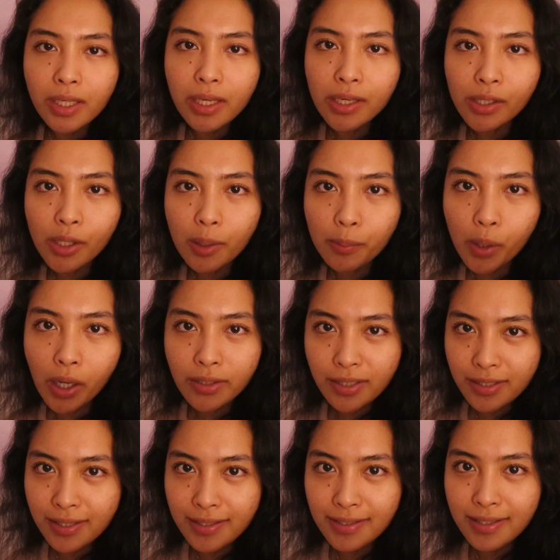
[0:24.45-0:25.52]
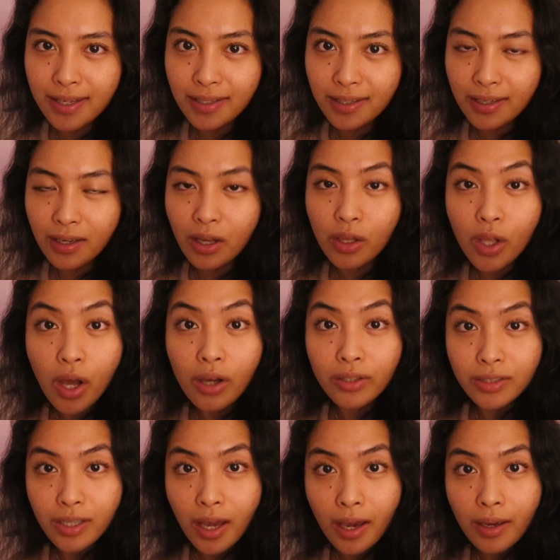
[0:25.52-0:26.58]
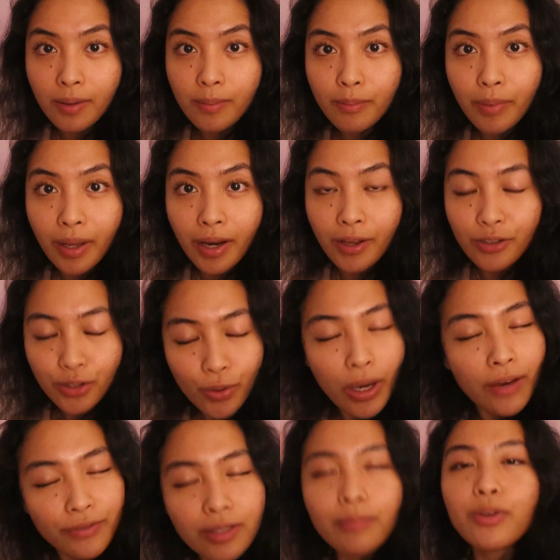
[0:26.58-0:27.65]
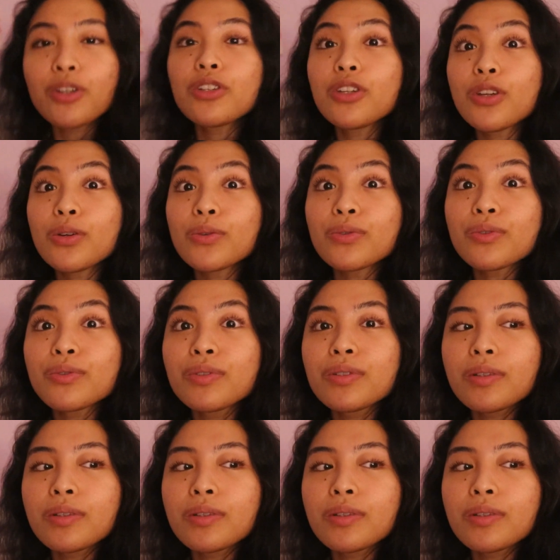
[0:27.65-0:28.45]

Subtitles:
healing process is taking a long time, but I do have some good news.